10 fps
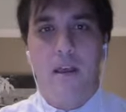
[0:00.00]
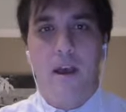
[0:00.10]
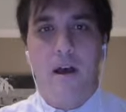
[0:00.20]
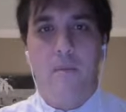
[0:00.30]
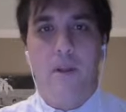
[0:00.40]

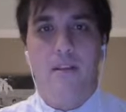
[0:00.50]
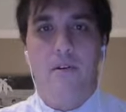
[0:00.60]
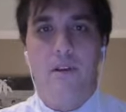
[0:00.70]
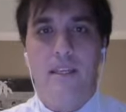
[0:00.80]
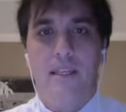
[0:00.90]
Uh, but it's
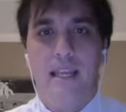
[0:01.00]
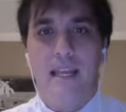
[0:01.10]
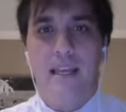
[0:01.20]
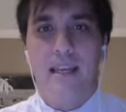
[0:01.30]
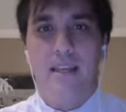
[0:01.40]
going to
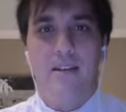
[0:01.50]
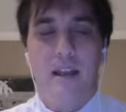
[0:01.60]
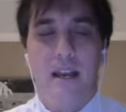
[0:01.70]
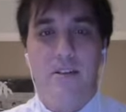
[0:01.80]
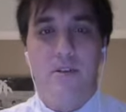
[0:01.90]
take
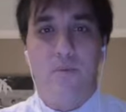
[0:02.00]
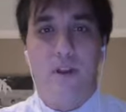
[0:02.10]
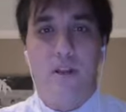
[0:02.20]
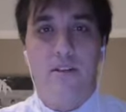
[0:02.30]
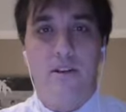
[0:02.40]
international
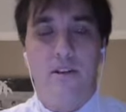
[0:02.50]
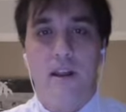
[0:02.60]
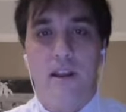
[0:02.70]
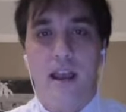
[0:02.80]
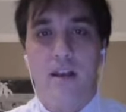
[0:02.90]
pressure
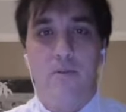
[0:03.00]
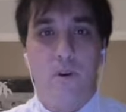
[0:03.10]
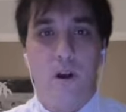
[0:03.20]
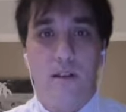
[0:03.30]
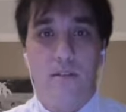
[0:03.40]
and actual
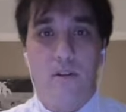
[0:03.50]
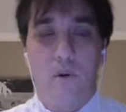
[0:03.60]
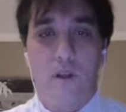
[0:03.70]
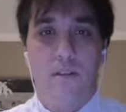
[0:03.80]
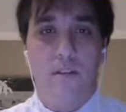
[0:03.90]

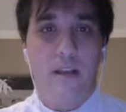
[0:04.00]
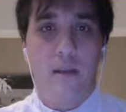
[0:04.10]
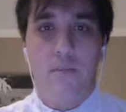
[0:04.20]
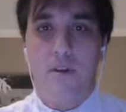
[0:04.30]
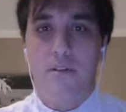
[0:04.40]
consequences, not
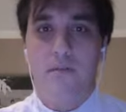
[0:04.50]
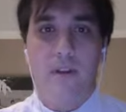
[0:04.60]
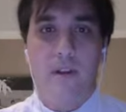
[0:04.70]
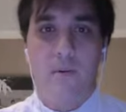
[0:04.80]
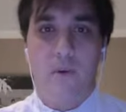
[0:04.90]
a bunch of
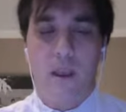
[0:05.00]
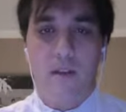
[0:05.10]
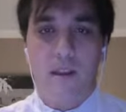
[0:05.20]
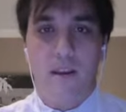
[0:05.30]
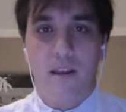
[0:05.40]
finger
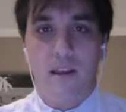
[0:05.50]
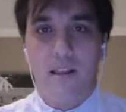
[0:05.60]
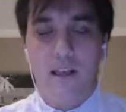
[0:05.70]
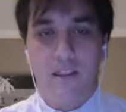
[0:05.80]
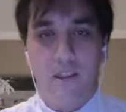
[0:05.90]
waving
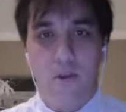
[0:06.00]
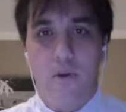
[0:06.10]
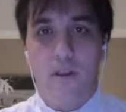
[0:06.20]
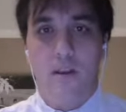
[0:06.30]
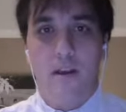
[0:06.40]
like the
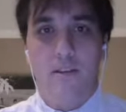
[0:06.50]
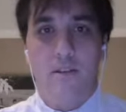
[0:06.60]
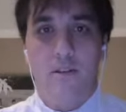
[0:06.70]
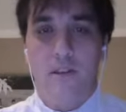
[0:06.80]
UN does.